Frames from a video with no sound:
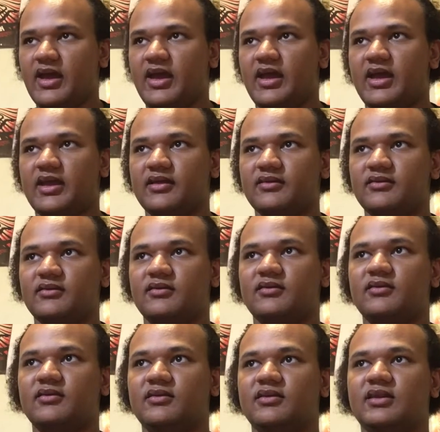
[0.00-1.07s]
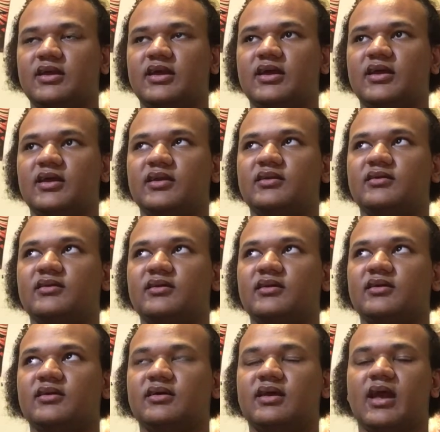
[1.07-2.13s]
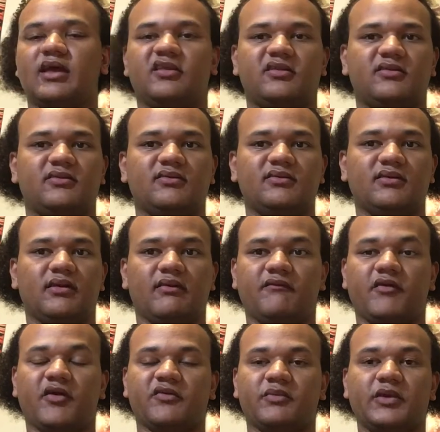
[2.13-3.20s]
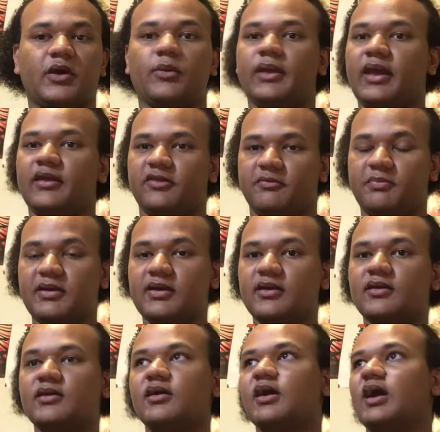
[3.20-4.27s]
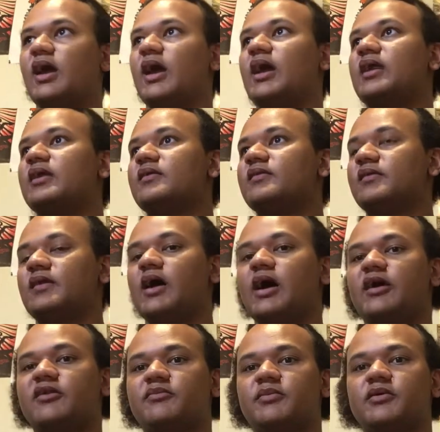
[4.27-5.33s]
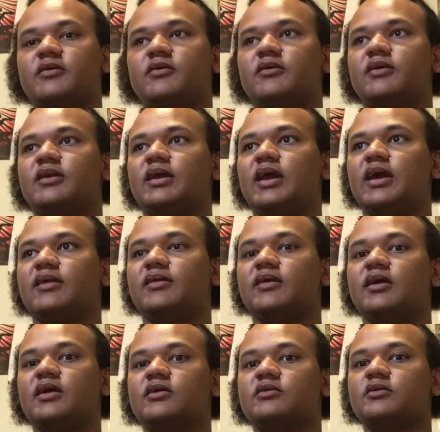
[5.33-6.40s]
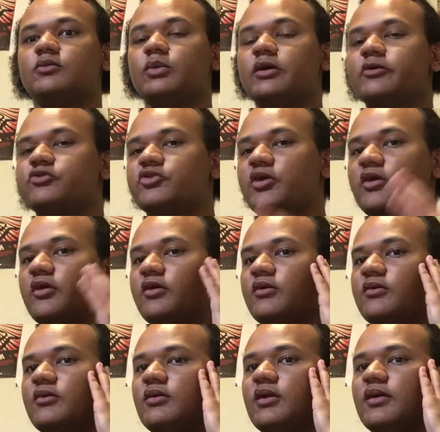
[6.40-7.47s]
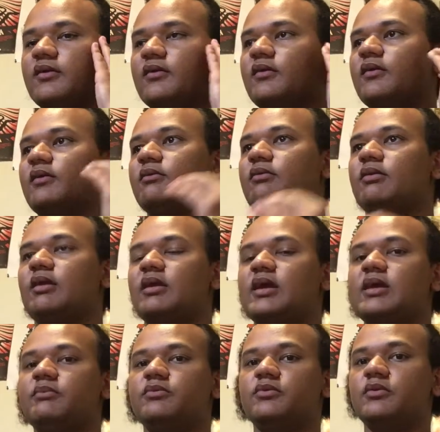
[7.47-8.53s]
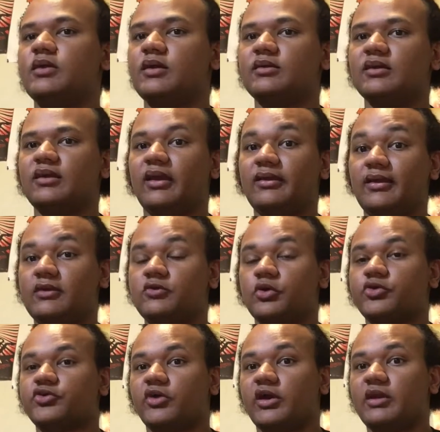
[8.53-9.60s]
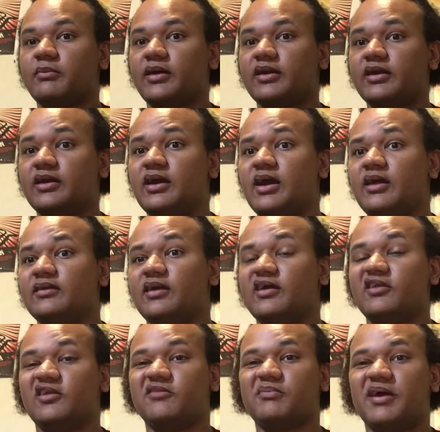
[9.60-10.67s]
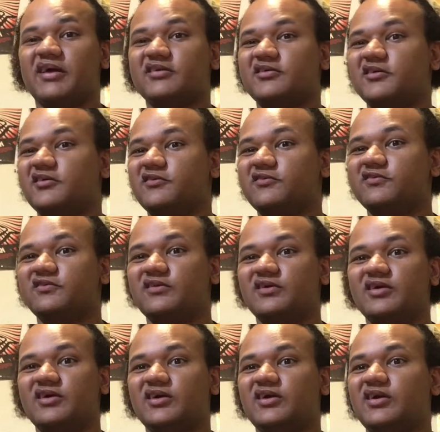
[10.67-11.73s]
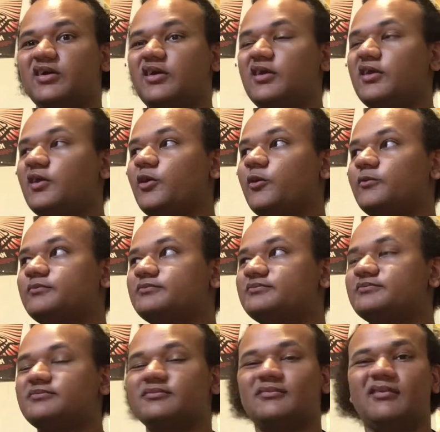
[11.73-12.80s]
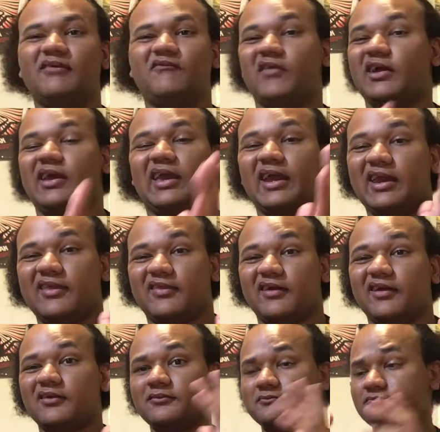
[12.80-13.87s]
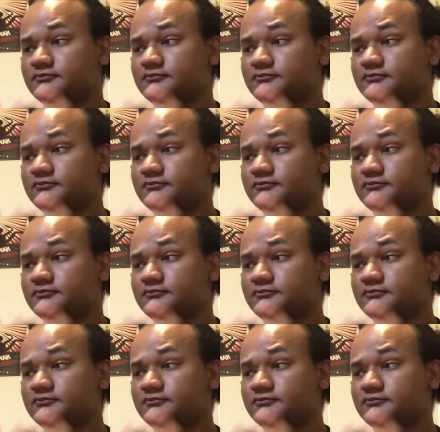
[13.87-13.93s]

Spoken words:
And the kid can't, as far as we know, can't speak. And he's in the hospital, and he has to get into a wheelchair because they torture anybody they suspect of, fucking anything.